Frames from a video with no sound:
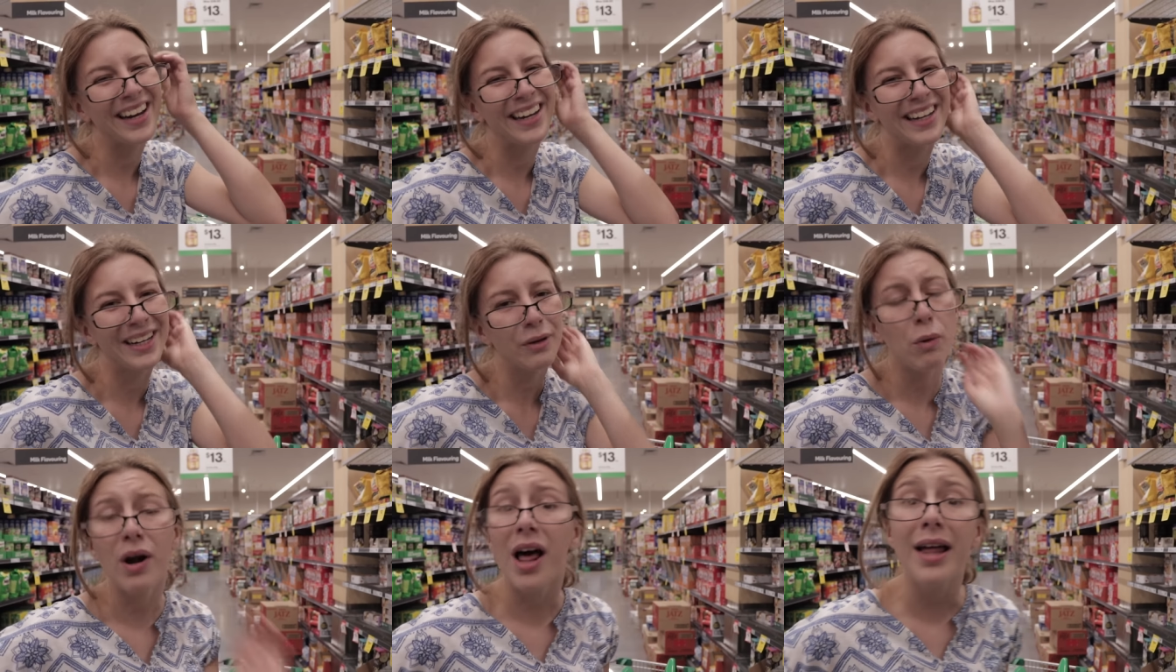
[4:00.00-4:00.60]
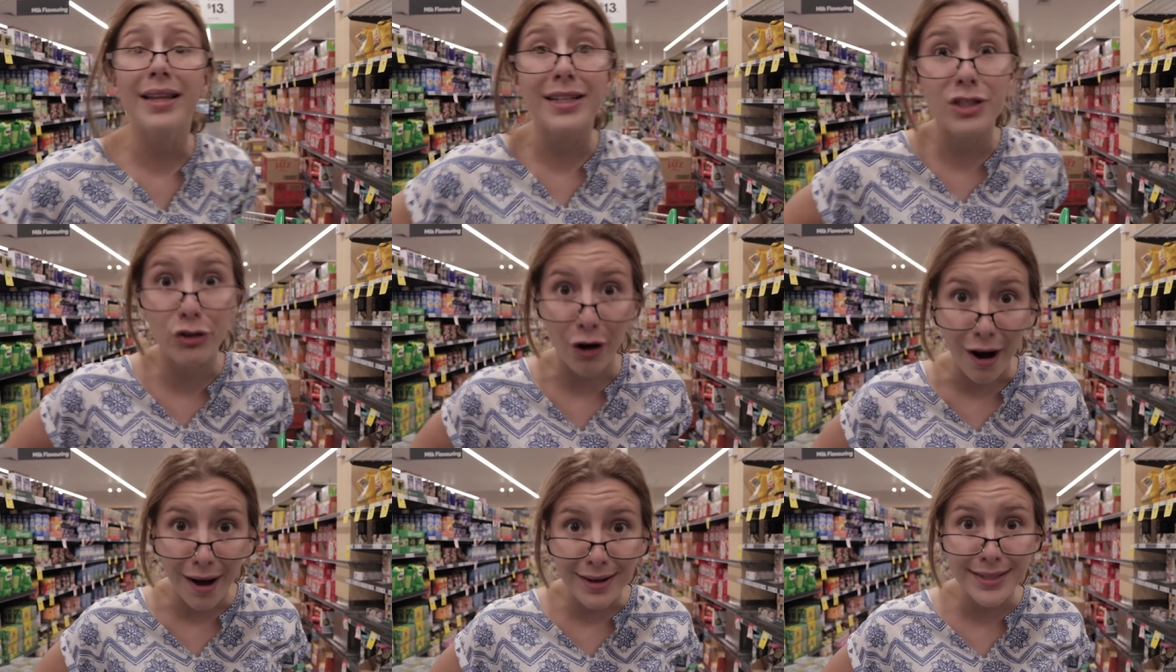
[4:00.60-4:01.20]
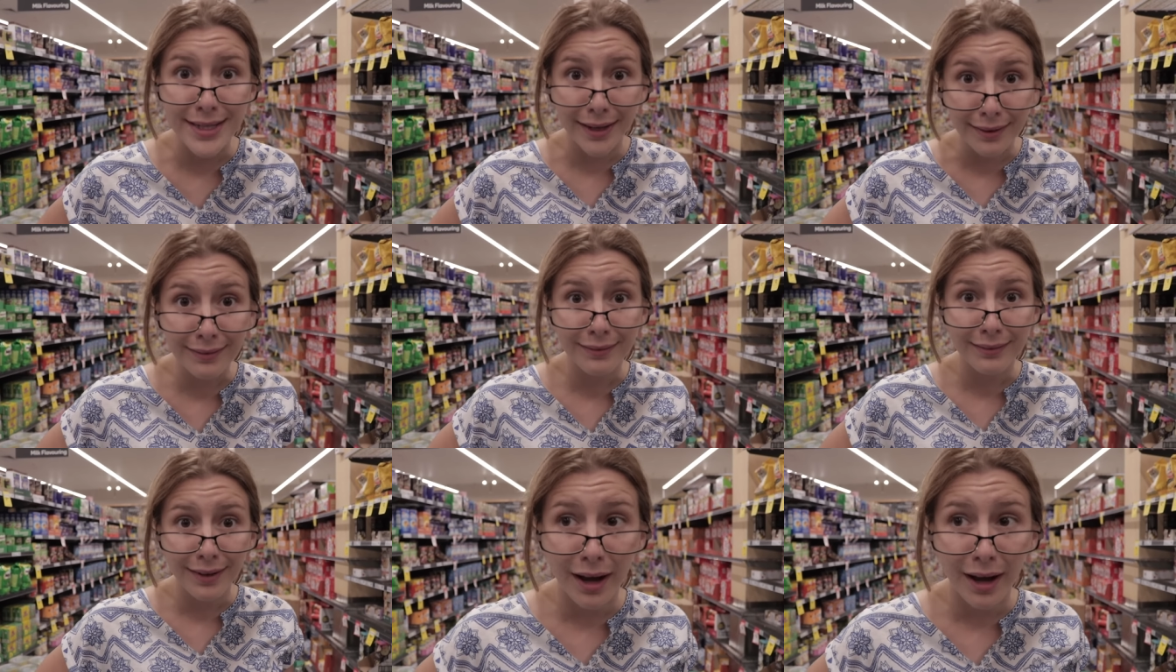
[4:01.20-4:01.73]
Hi, this? Why don't I leave grass in?